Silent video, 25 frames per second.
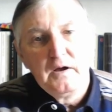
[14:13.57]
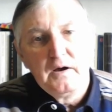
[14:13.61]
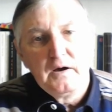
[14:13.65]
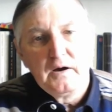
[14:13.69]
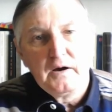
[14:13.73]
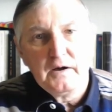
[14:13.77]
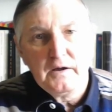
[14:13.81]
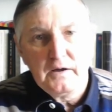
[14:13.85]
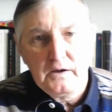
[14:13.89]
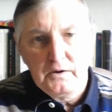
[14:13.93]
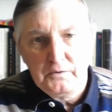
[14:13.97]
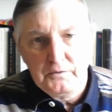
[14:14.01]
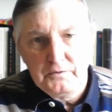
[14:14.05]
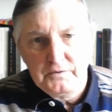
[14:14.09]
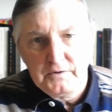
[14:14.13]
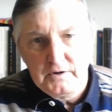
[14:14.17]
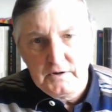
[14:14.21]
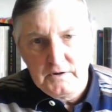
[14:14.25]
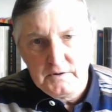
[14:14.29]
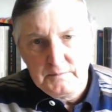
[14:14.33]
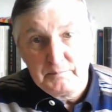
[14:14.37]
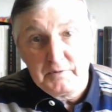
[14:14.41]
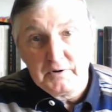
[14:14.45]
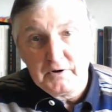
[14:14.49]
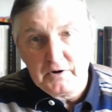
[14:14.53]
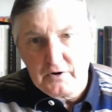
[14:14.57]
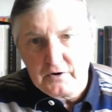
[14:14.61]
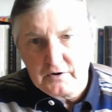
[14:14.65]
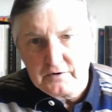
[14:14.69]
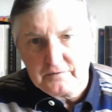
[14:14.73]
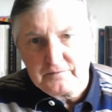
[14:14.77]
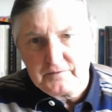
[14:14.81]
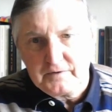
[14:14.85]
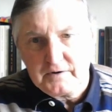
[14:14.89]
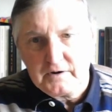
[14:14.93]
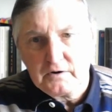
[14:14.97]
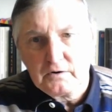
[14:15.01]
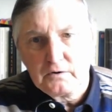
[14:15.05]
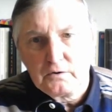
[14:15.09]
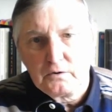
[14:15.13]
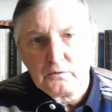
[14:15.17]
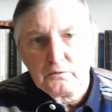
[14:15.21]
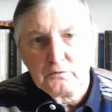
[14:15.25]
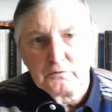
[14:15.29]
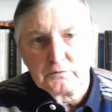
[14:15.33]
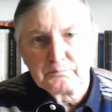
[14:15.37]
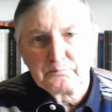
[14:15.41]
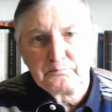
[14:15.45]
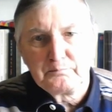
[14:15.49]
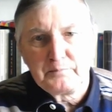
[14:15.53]
I own a biography
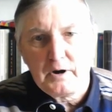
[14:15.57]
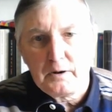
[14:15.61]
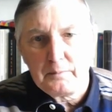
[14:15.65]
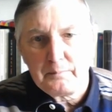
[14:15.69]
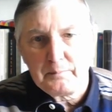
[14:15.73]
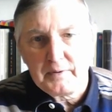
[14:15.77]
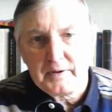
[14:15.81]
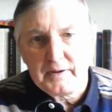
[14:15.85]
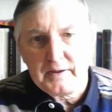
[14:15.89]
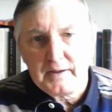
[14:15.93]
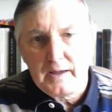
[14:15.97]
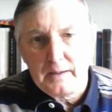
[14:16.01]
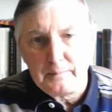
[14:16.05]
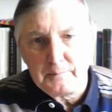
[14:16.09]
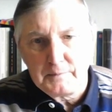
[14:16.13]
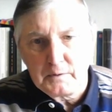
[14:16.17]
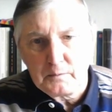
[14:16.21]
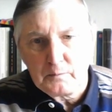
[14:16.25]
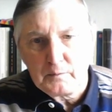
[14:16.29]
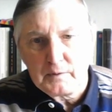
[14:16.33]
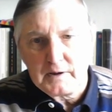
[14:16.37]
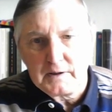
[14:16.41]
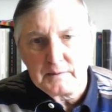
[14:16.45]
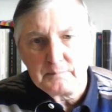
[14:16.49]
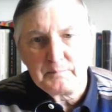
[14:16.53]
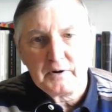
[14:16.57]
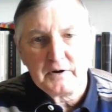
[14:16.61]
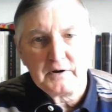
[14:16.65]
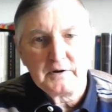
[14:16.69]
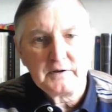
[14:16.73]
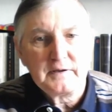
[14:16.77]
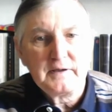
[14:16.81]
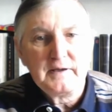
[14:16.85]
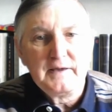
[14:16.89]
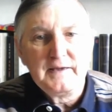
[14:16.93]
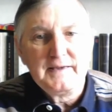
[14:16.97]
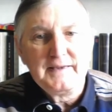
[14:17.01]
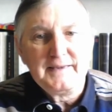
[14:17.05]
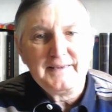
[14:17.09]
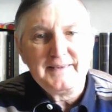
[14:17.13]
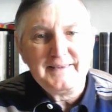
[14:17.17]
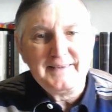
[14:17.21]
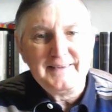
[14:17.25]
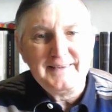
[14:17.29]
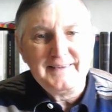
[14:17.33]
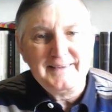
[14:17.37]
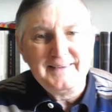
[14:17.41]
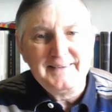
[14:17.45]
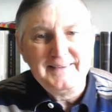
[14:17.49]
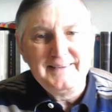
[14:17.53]
called Papa Hemingway by
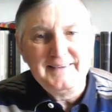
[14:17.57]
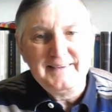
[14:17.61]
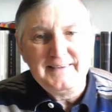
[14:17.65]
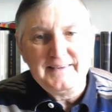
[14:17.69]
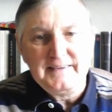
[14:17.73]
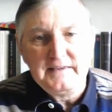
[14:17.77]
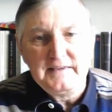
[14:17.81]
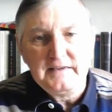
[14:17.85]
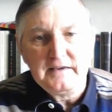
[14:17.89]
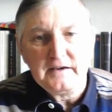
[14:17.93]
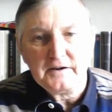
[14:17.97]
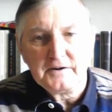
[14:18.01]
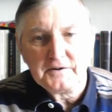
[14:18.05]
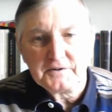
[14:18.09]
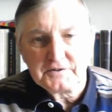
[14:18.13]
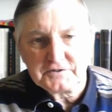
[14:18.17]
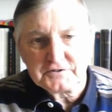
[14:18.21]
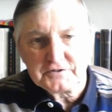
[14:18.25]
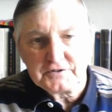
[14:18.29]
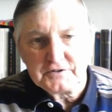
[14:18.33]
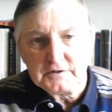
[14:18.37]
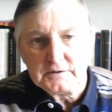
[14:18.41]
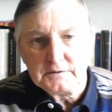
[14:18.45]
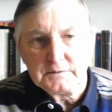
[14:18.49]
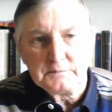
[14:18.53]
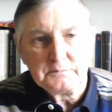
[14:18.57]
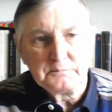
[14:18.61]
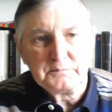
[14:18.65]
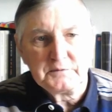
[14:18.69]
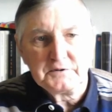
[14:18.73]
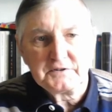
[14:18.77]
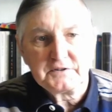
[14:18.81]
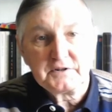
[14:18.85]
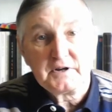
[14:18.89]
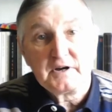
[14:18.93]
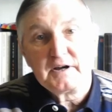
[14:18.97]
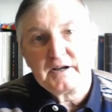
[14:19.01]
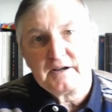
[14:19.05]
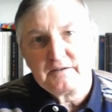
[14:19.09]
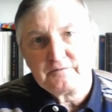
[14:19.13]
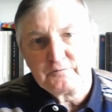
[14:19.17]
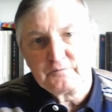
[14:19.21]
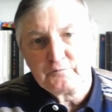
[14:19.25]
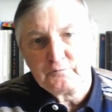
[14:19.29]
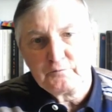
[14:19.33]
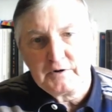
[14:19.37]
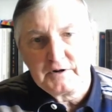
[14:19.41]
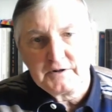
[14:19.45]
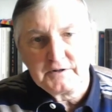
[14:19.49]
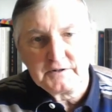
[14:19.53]
E. Hutchner, but I
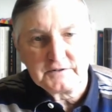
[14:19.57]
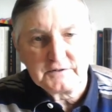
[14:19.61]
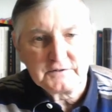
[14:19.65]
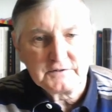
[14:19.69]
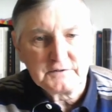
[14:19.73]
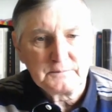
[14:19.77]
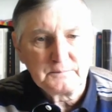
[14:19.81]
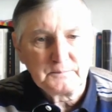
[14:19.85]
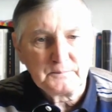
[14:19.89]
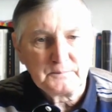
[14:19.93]
haven't read it.